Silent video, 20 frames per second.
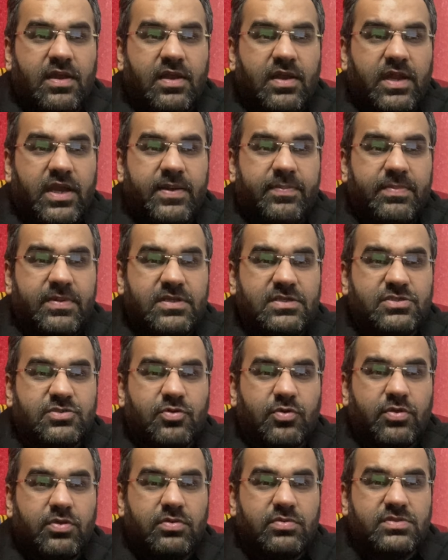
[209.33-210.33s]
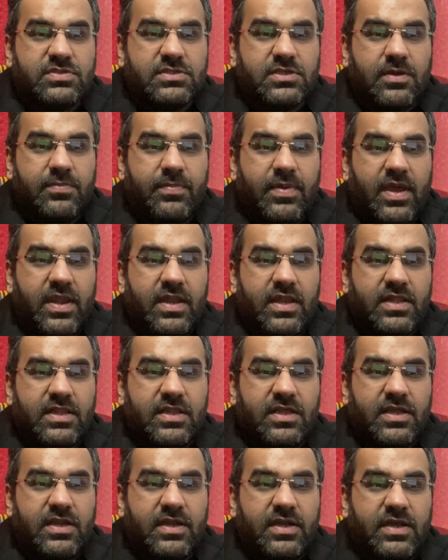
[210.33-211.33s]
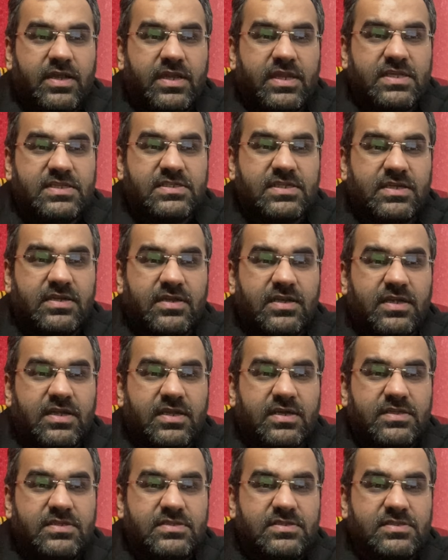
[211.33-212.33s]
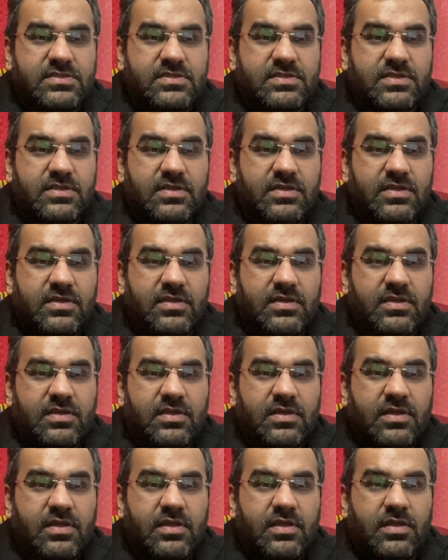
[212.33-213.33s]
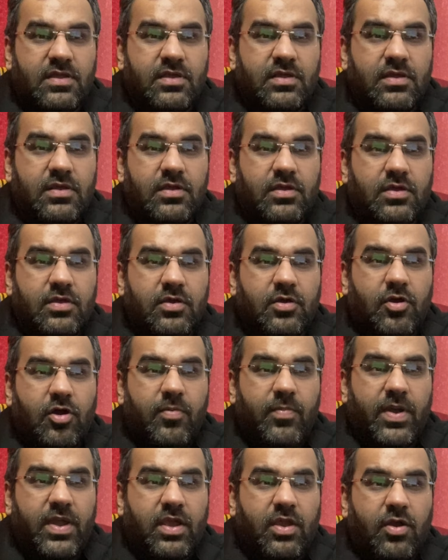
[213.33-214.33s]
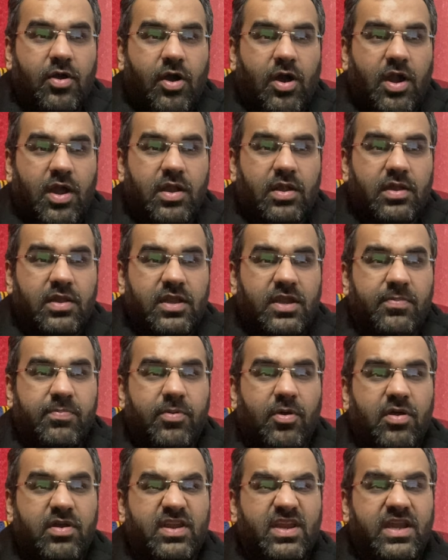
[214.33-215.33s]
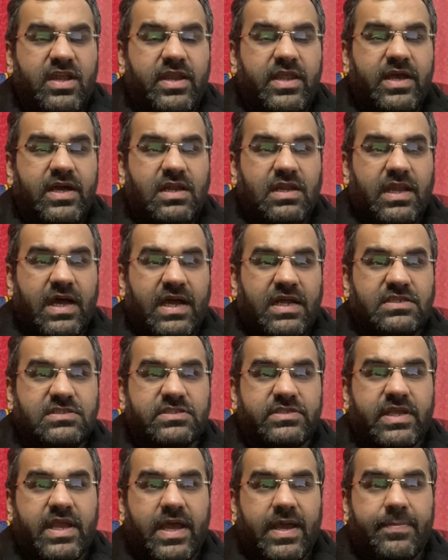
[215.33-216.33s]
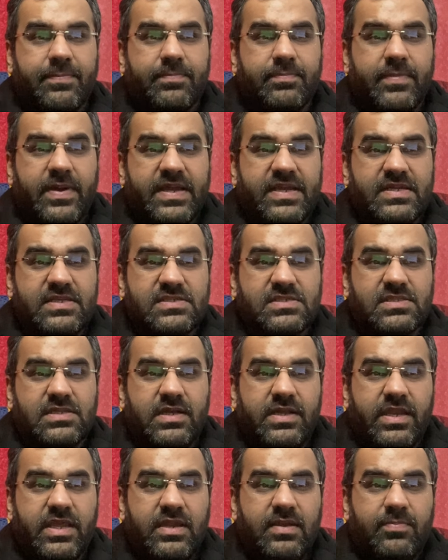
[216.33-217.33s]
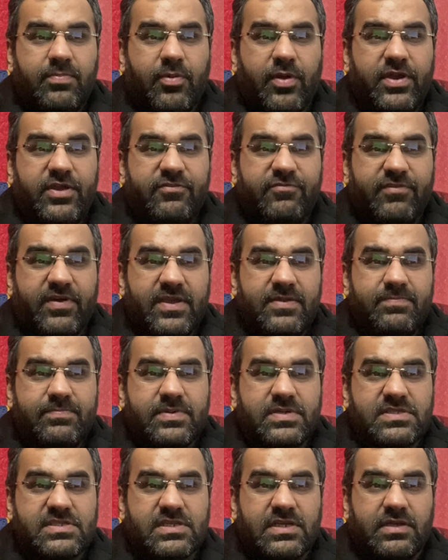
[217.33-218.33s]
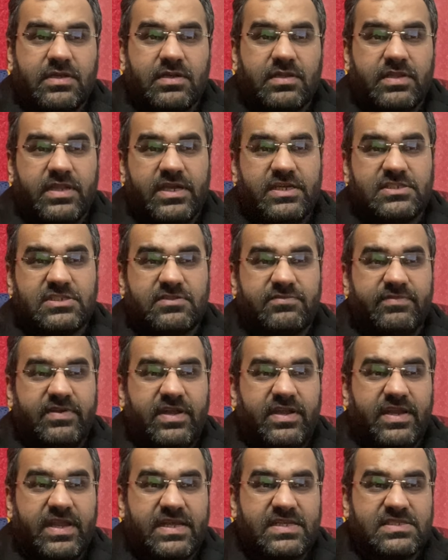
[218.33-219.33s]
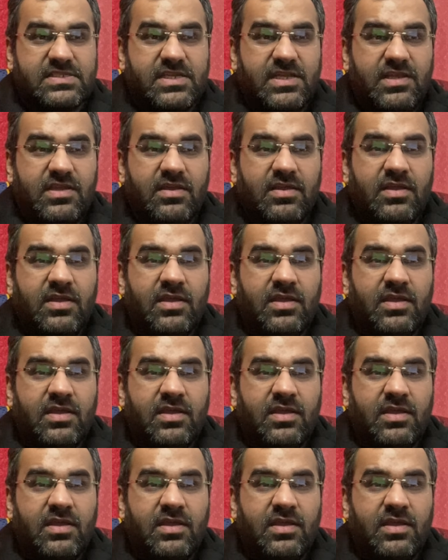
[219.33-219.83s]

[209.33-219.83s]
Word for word: Let me show you some another decent returns. Oh my God, Nippon India large cap 13.5%. That's fantastic.